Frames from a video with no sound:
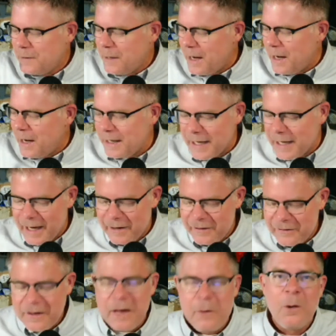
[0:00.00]
All right,
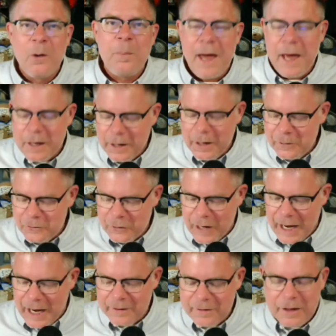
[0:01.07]
guys. Hey, we're back on
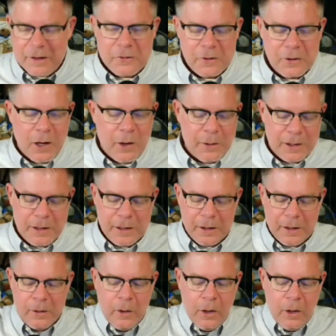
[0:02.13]
track. Things are going here.